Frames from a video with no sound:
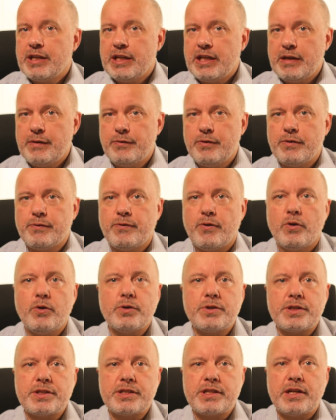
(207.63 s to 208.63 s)
If you
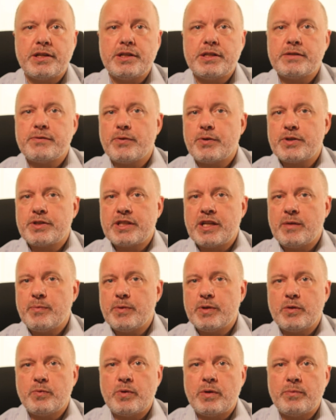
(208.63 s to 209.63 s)
follow the studies, for
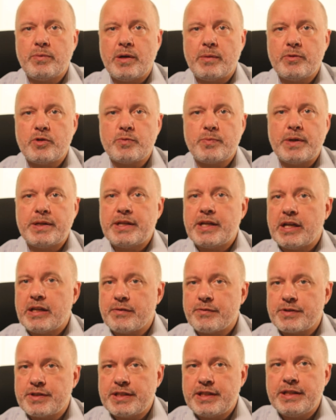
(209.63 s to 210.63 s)
example, the one published by the
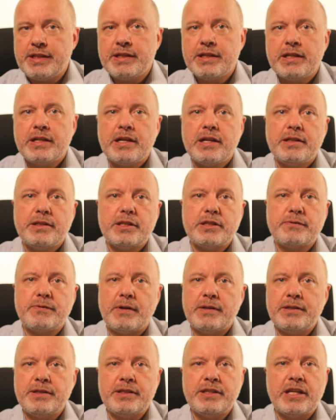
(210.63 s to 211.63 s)
IFC, this
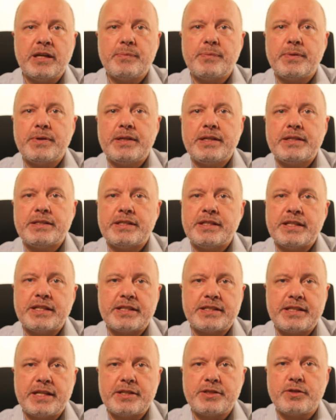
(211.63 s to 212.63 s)
funding gap is in
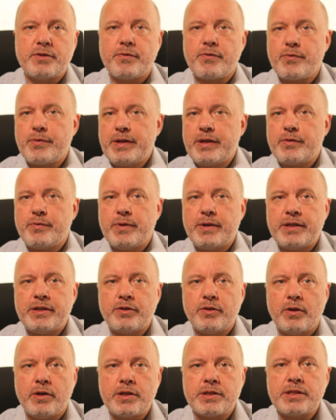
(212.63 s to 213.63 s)
excess of $3 trillion
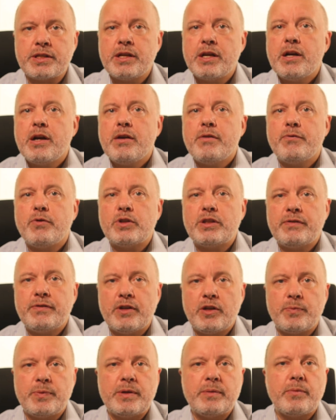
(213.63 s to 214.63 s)
for
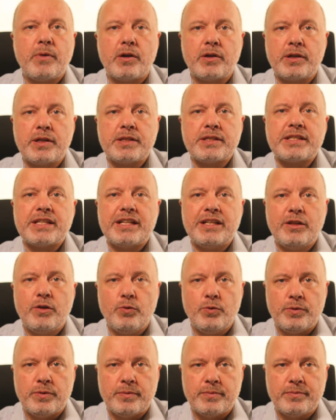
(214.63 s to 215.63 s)
developing markets
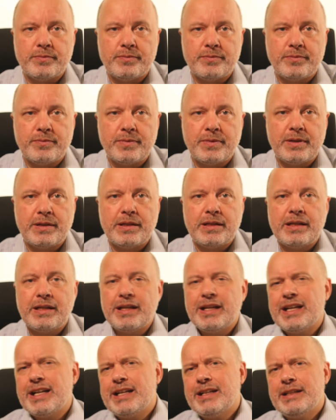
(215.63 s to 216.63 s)
alone.
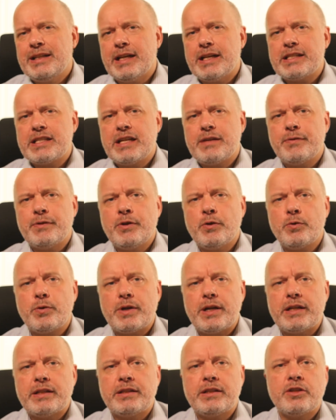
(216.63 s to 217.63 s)
Let us have a look
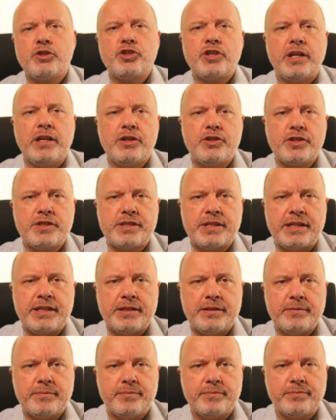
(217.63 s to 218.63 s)
at the challenges again.